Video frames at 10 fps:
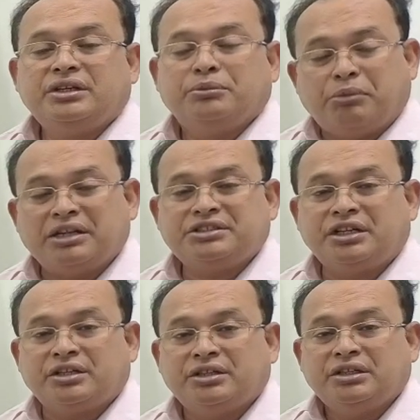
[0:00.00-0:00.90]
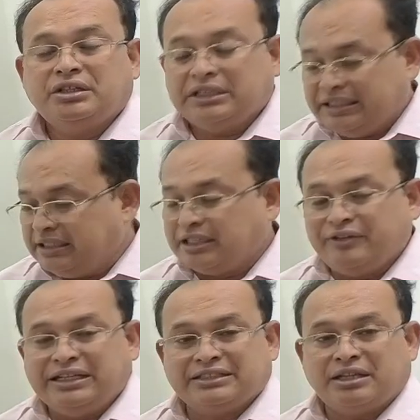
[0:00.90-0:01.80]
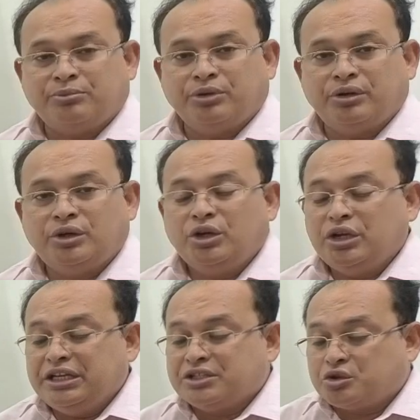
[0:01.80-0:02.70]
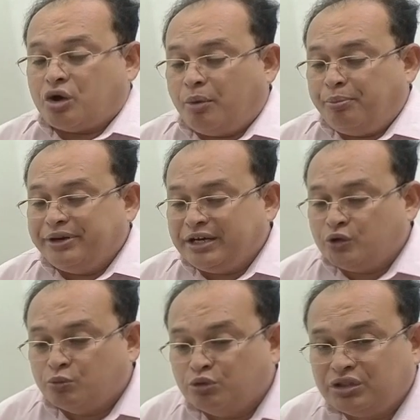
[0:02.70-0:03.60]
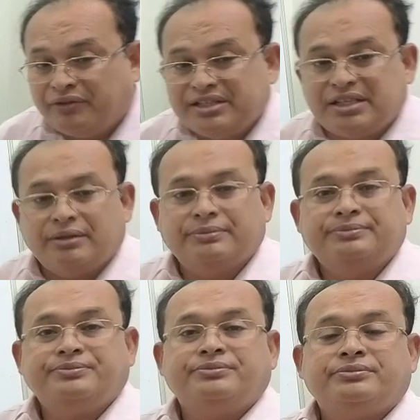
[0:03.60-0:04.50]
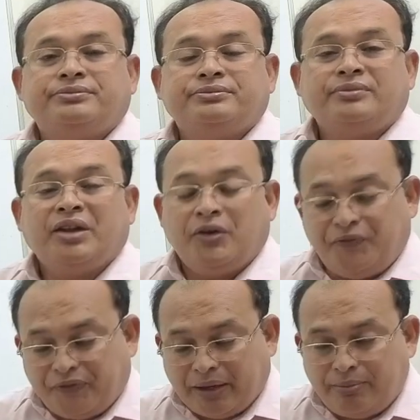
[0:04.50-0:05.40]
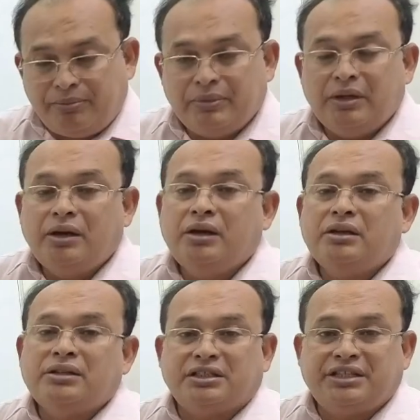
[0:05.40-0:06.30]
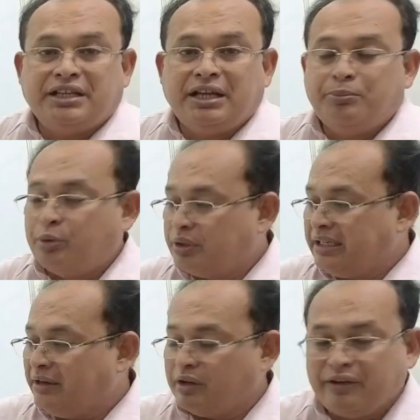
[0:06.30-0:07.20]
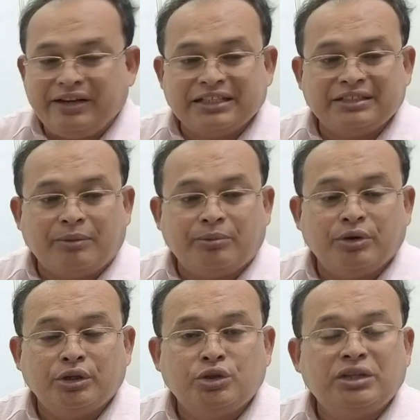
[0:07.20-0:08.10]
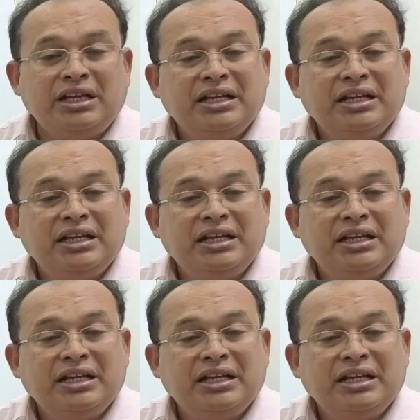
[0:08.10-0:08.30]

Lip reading: master, in a given example, is competent to move the vessel from the Chennai port, in our given example, to the